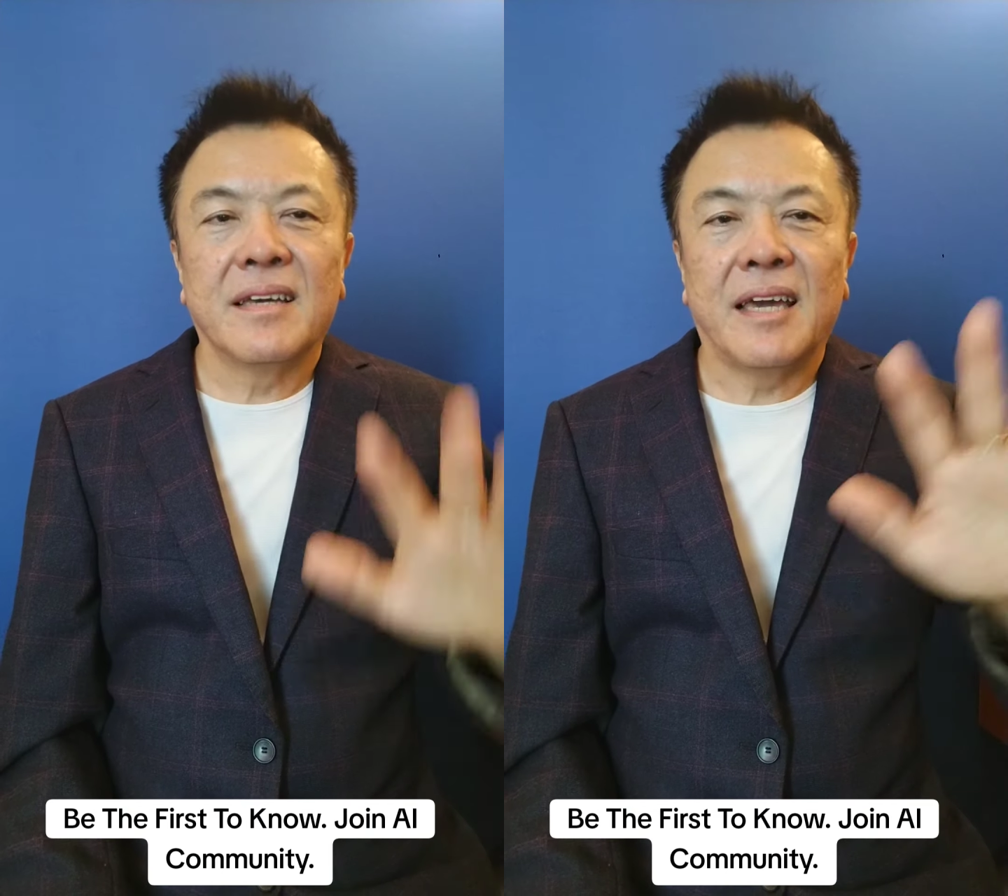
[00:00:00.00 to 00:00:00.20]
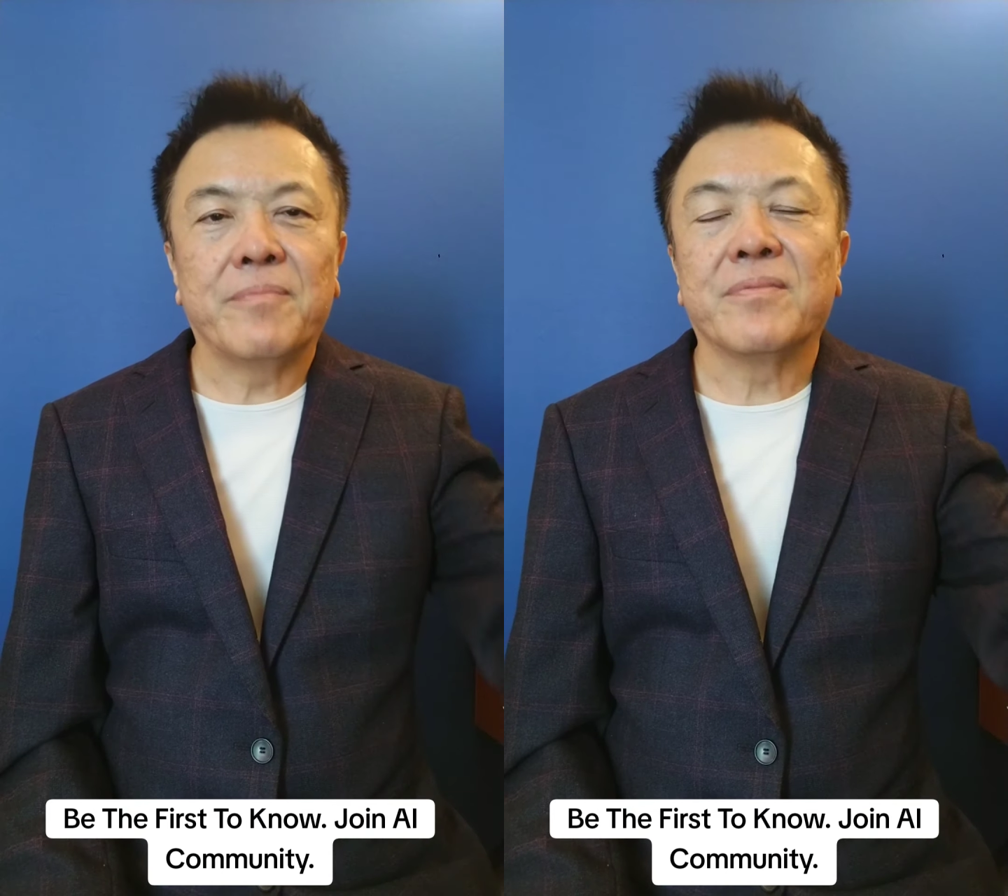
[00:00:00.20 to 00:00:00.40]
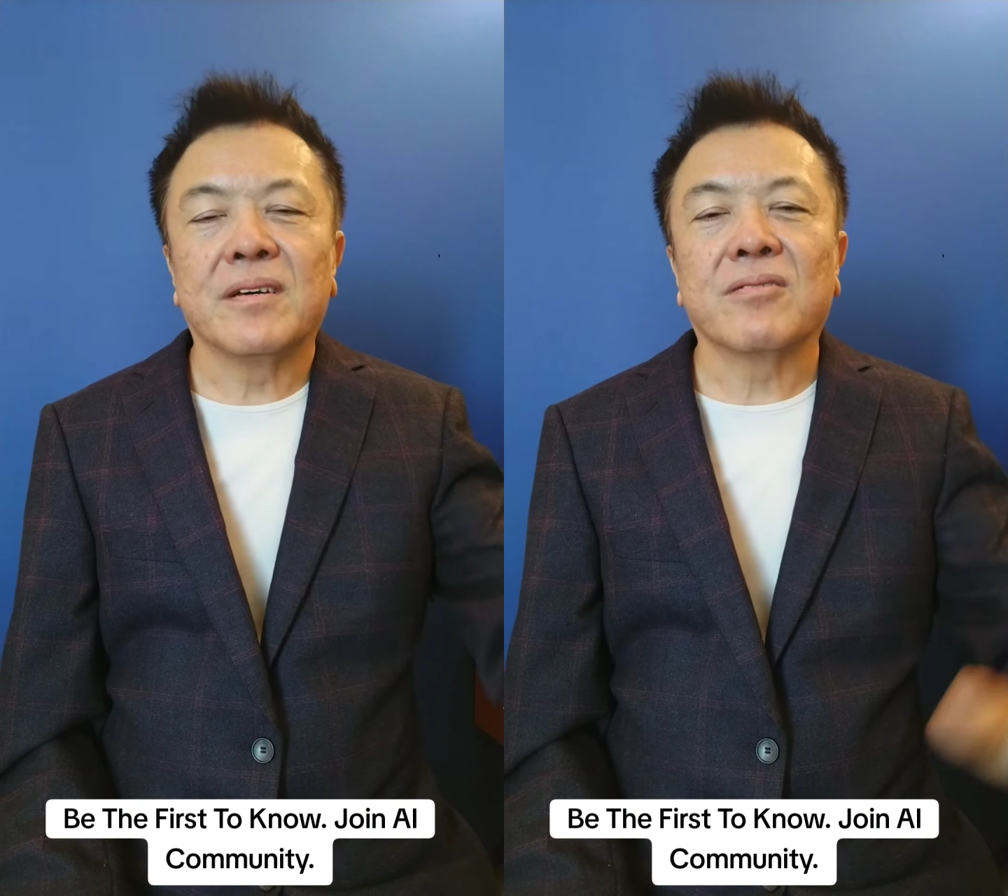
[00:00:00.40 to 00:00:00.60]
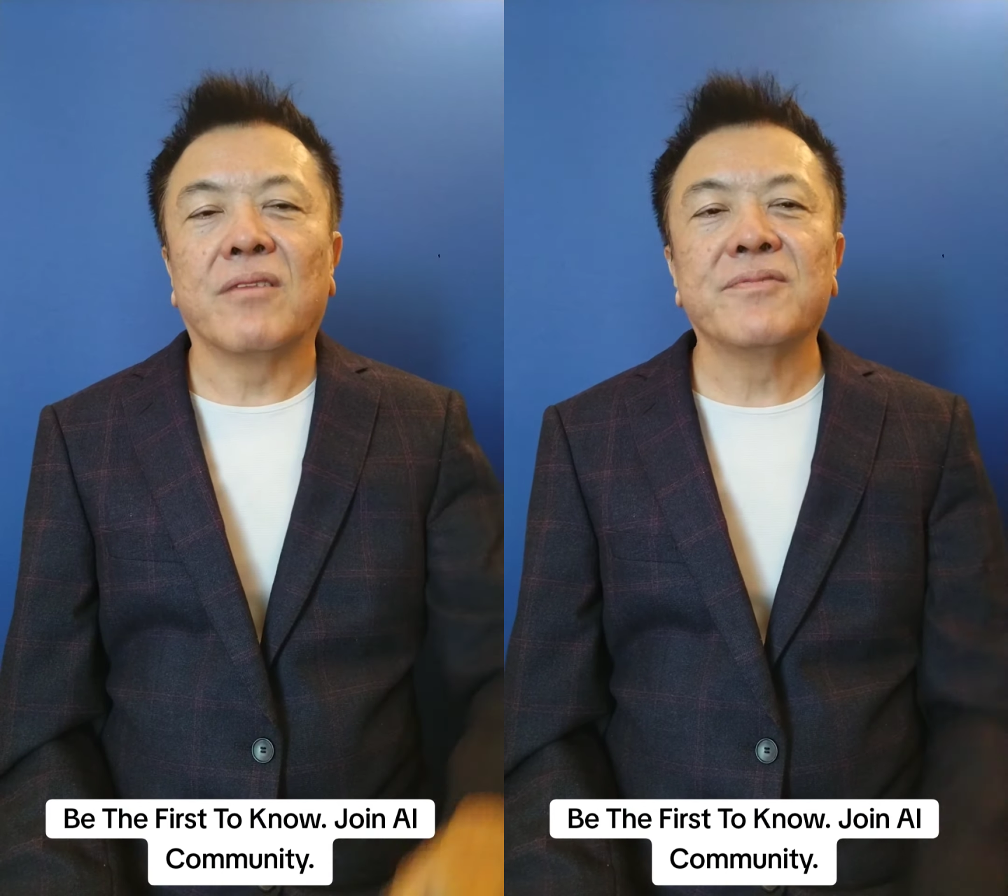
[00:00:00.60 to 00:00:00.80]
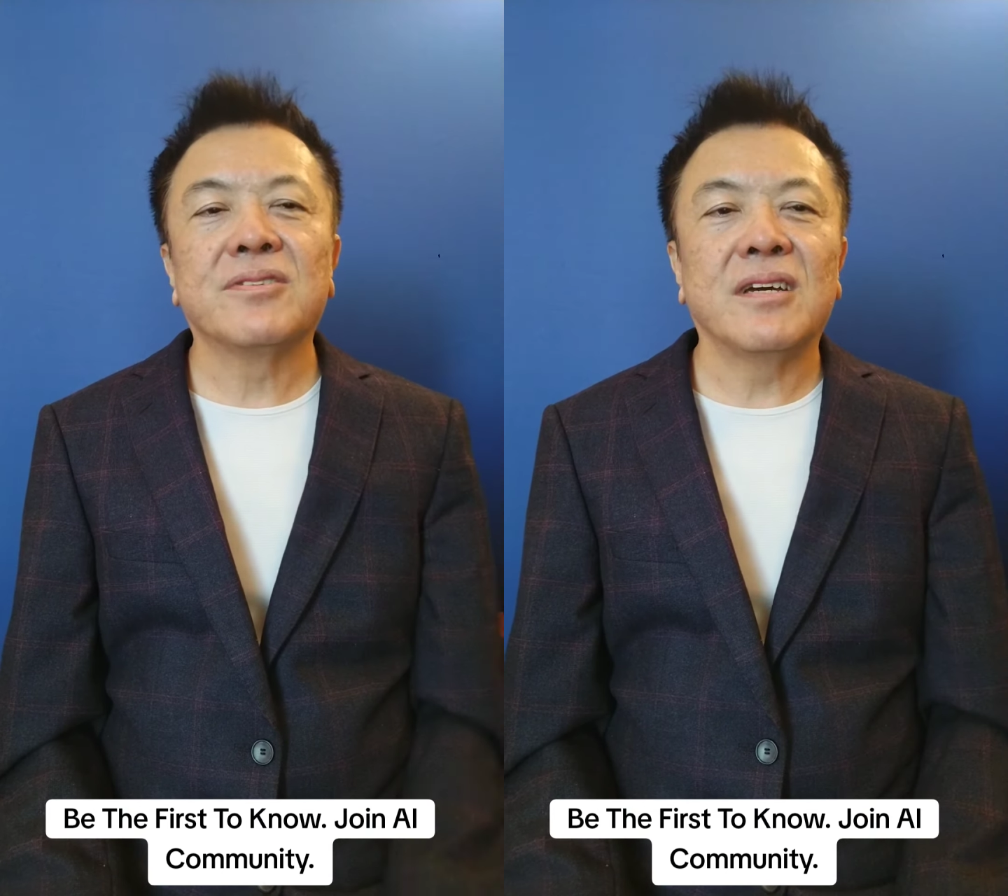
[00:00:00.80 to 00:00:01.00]
Keep the
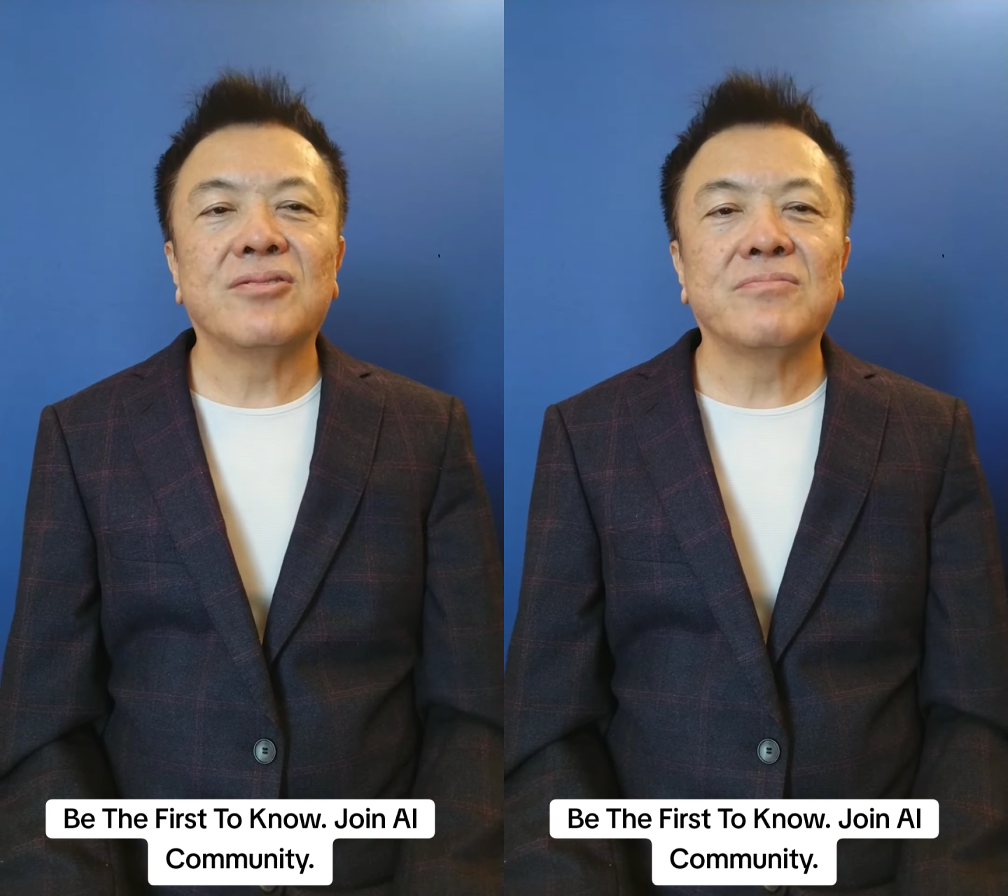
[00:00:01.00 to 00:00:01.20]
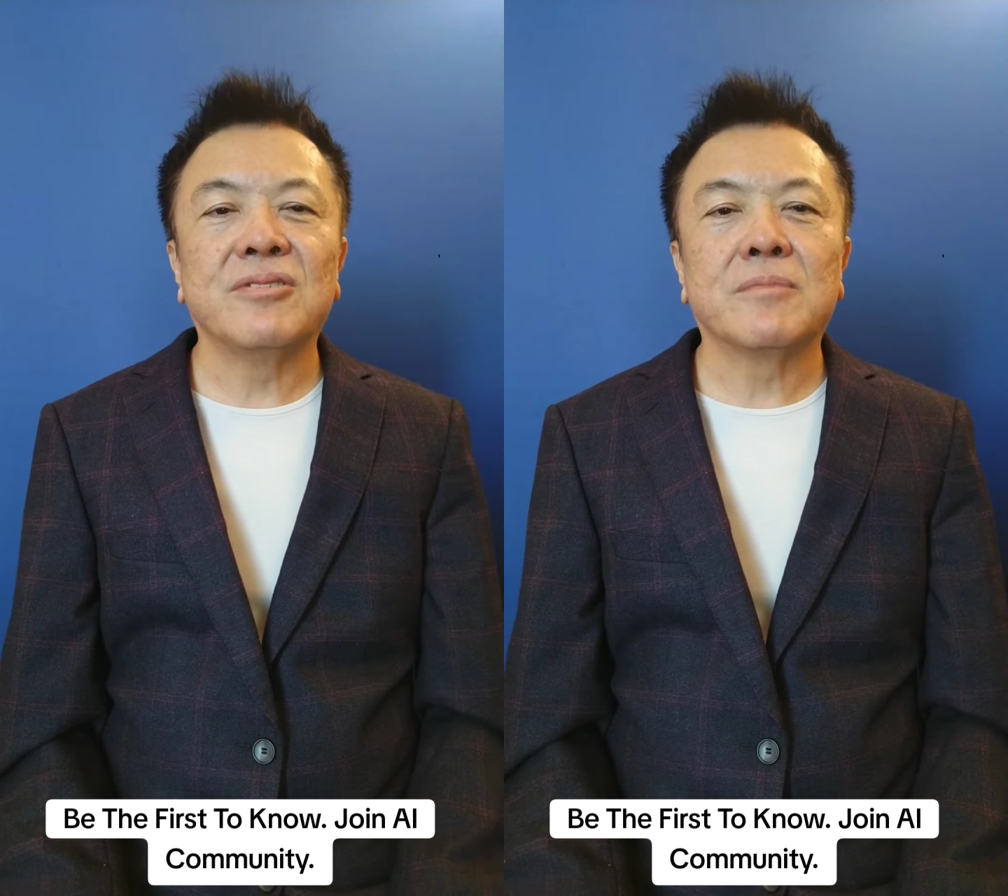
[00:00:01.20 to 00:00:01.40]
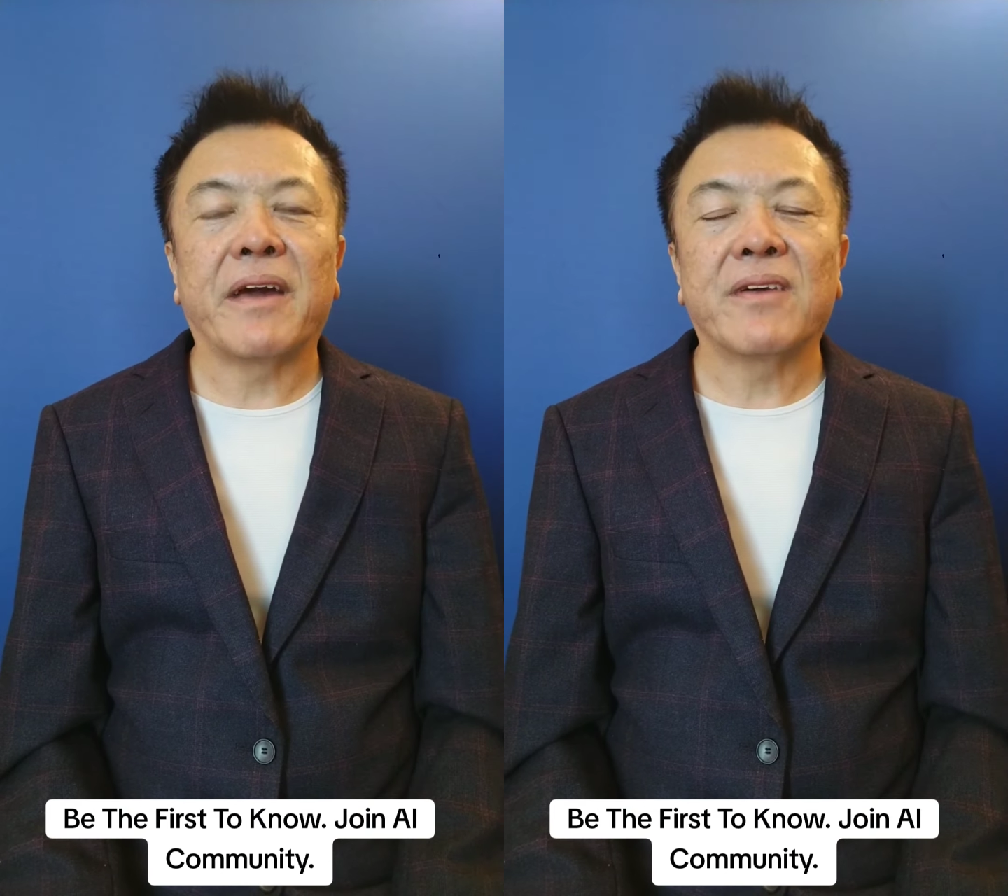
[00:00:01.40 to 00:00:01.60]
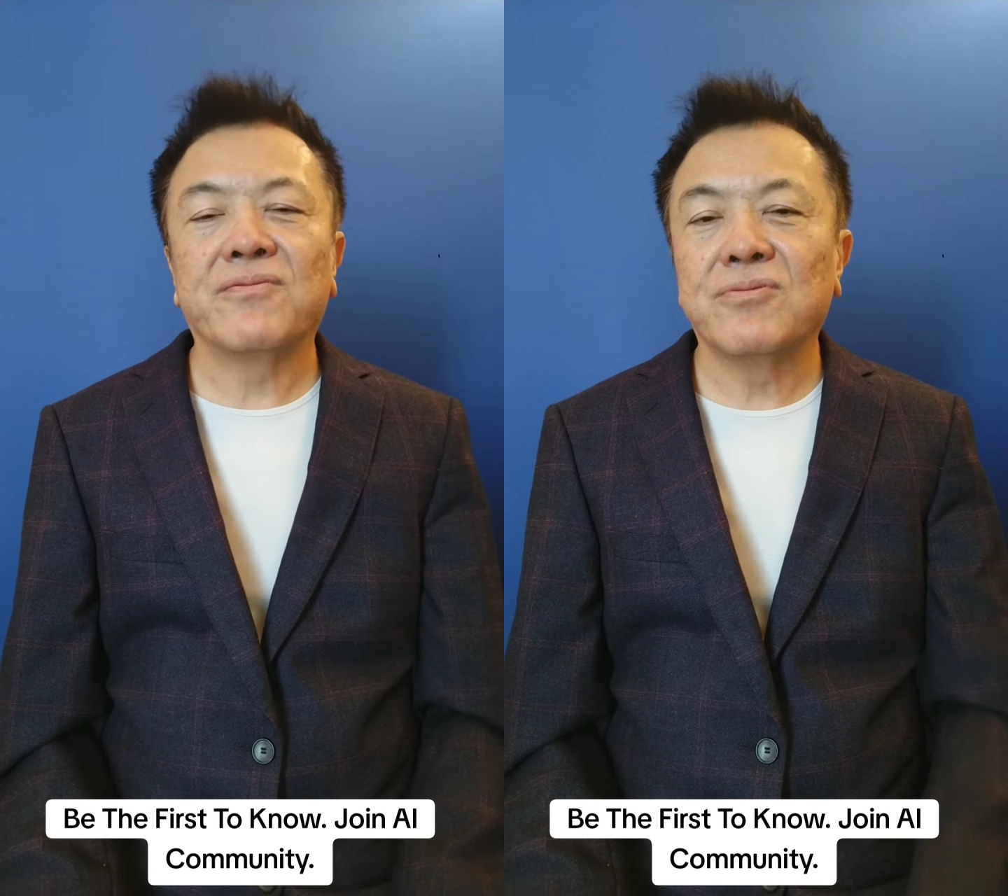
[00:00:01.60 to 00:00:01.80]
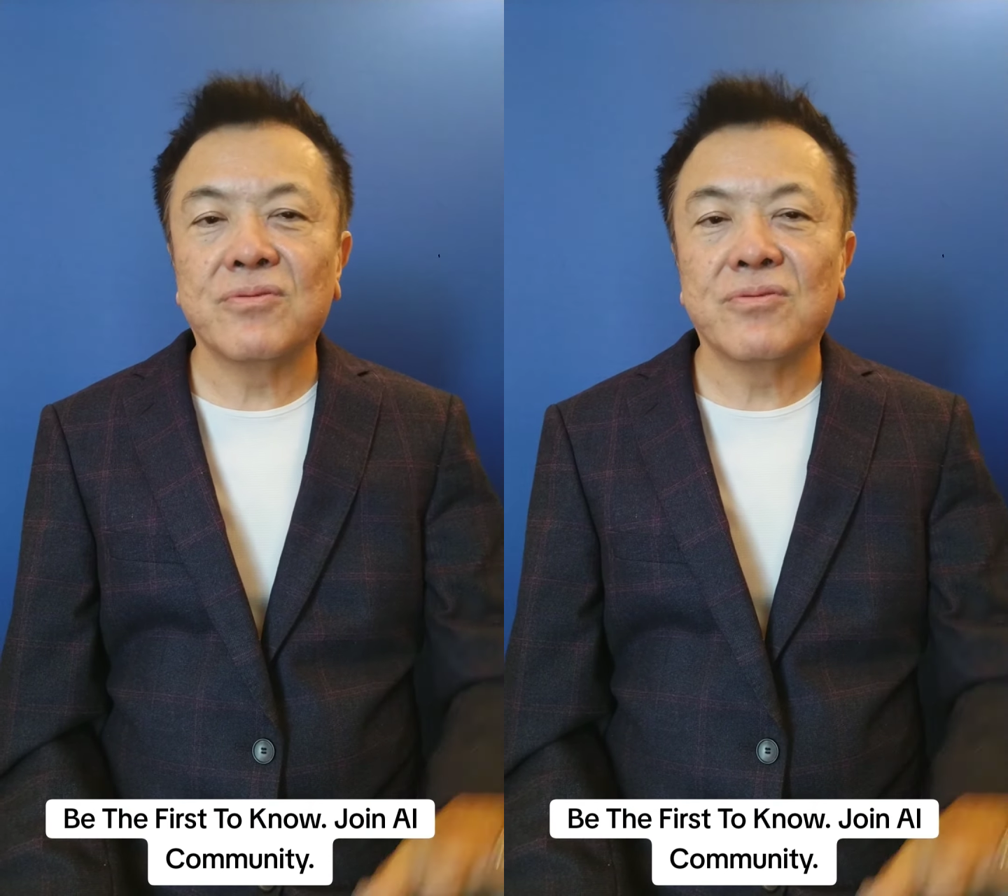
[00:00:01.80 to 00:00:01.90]
conversation respectful,